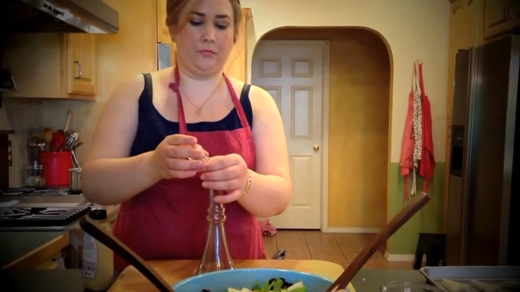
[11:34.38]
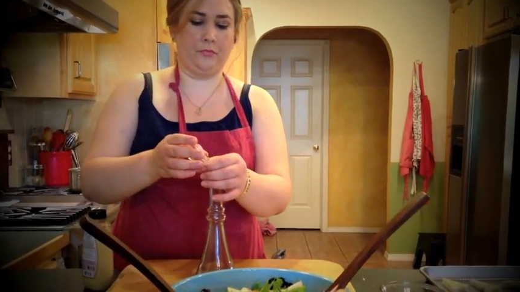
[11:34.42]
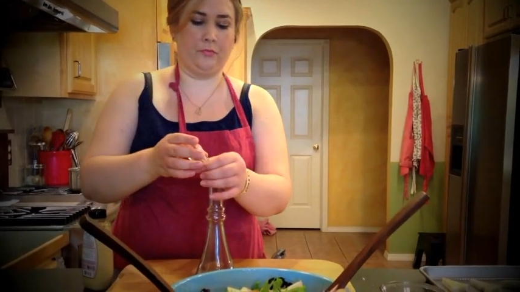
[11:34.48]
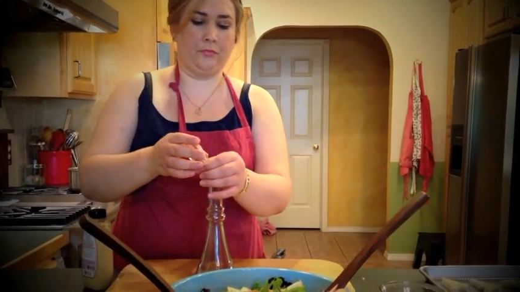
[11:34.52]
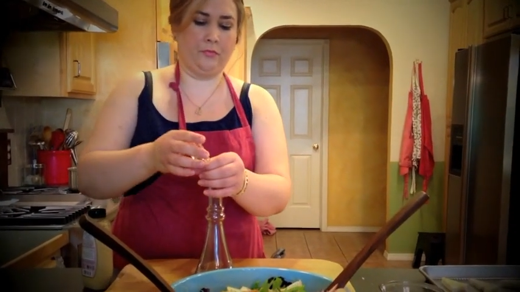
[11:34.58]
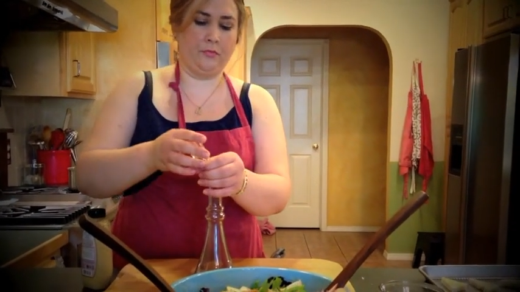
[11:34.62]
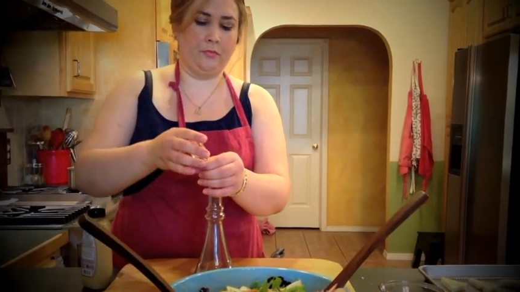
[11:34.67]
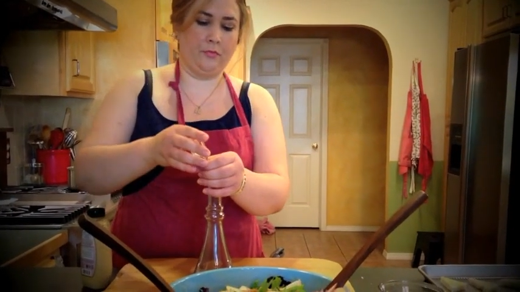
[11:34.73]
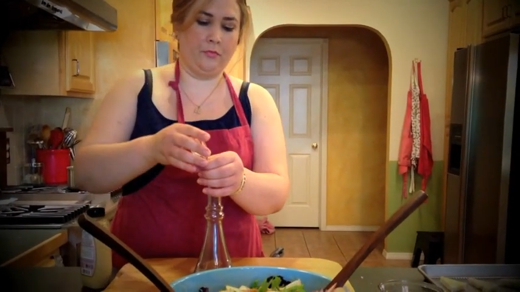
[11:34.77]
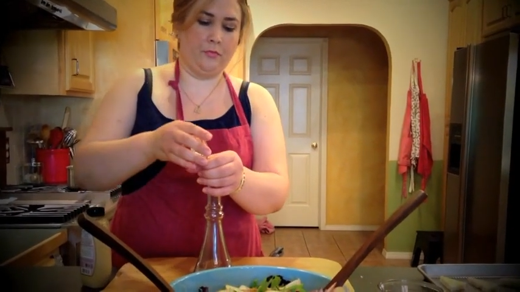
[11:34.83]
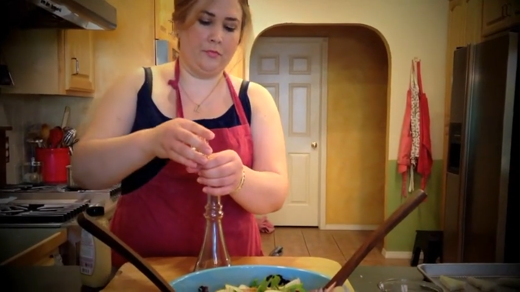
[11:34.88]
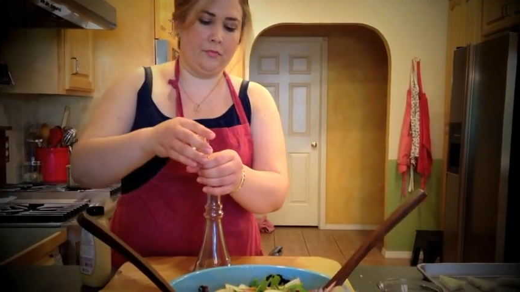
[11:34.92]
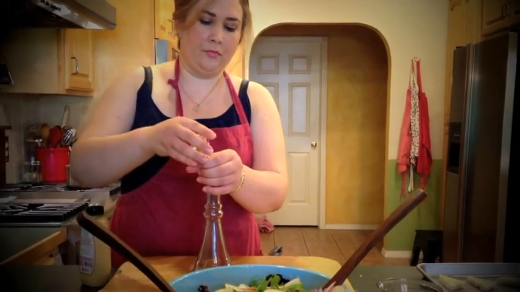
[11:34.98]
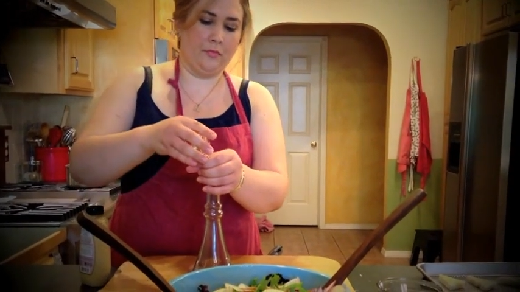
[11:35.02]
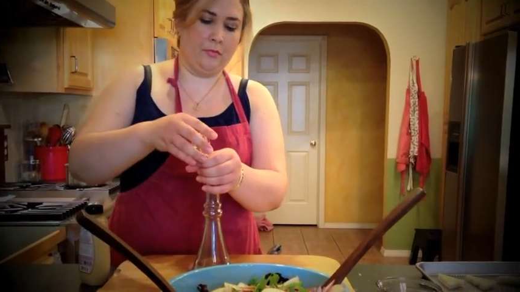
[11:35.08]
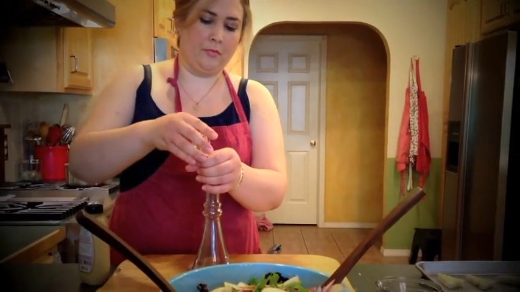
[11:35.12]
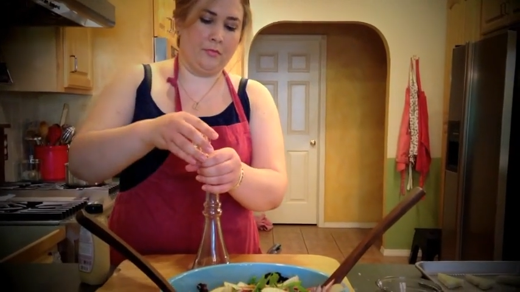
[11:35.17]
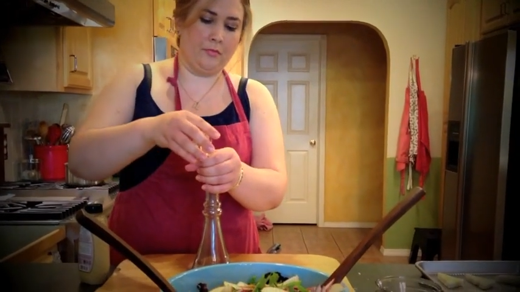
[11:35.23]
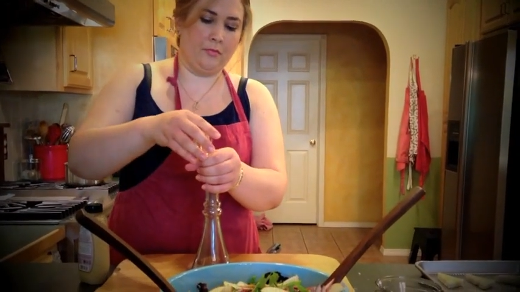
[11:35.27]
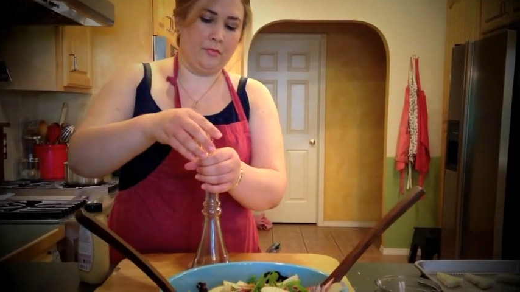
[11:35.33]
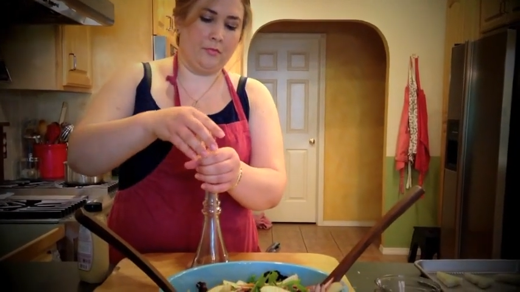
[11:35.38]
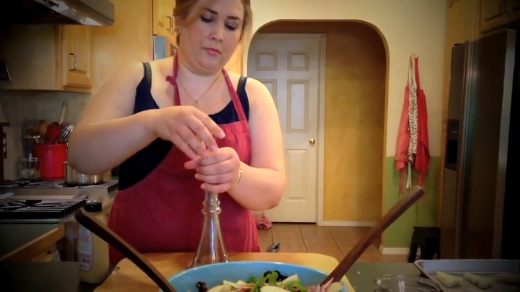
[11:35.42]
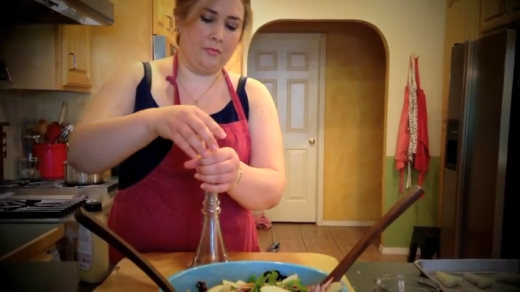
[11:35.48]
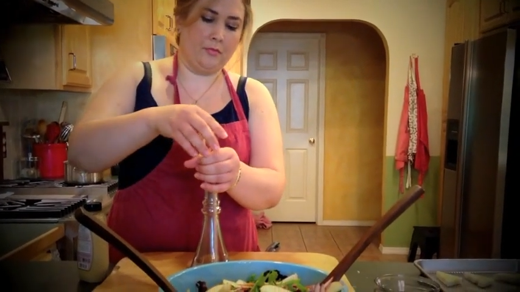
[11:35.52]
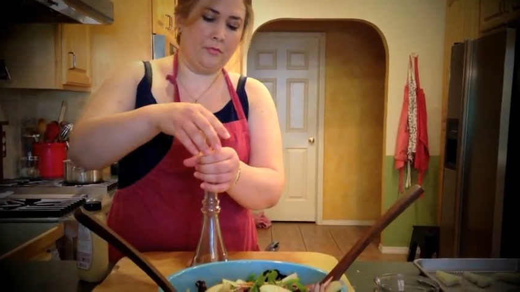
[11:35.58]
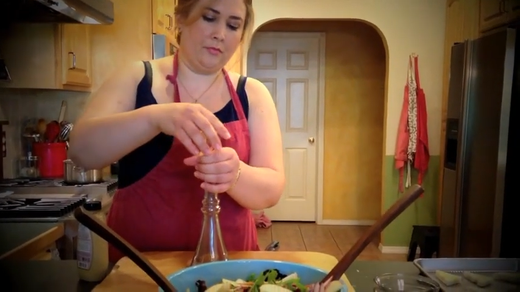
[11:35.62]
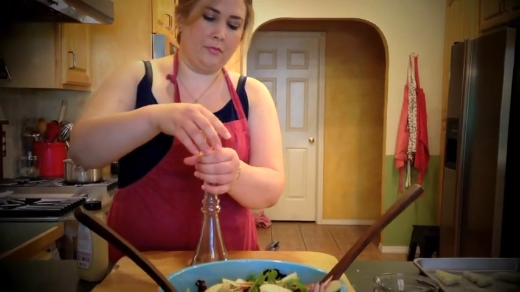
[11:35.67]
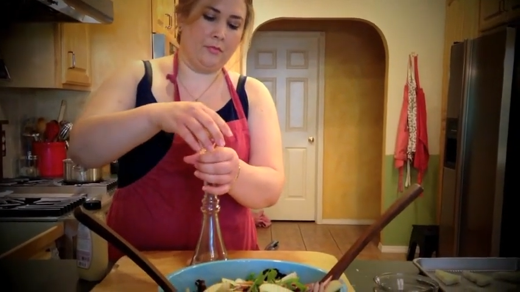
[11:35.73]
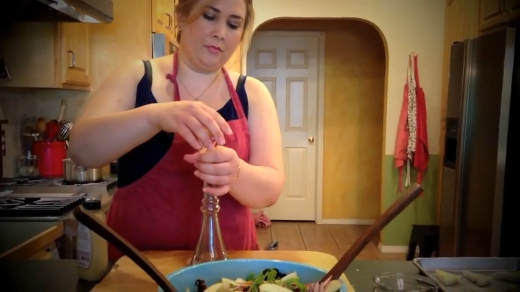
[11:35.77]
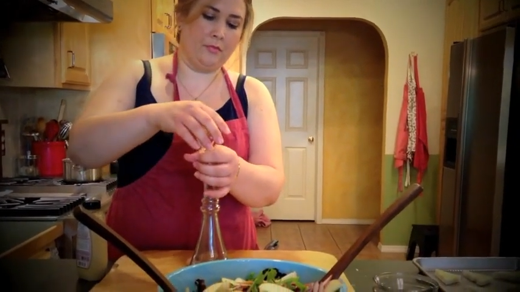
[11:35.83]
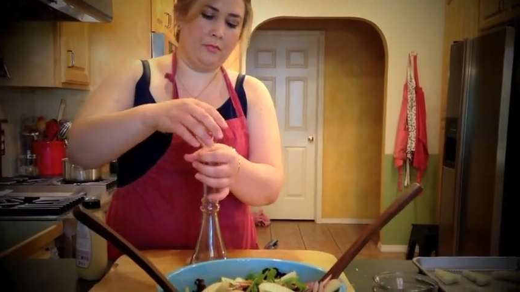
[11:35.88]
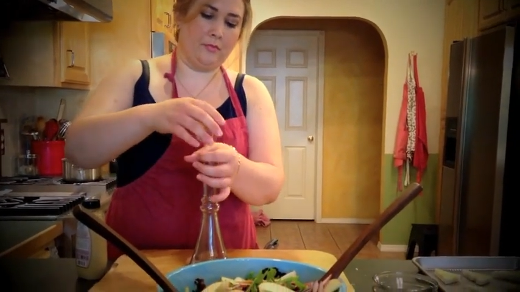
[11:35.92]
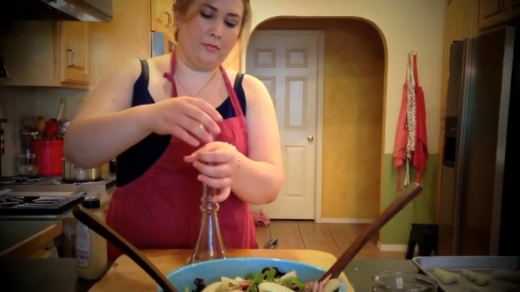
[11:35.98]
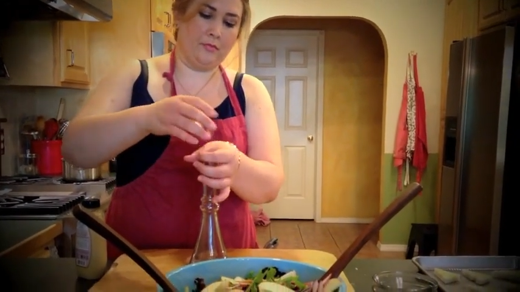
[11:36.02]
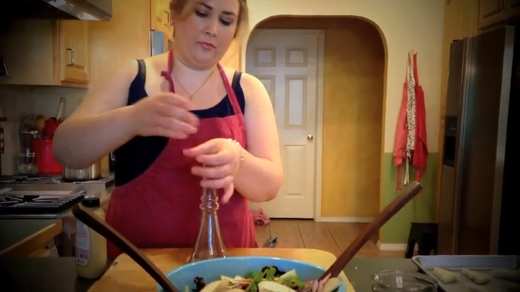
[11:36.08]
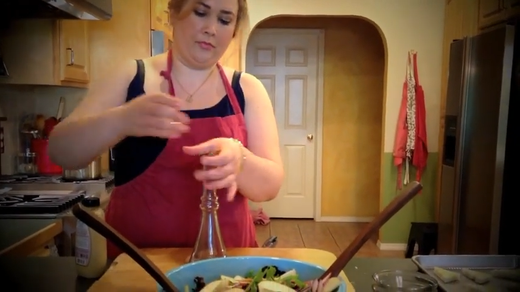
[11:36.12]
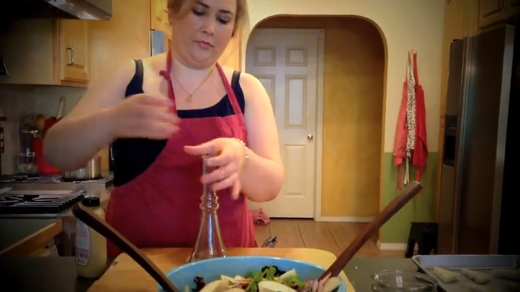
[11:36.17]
Nothing is said.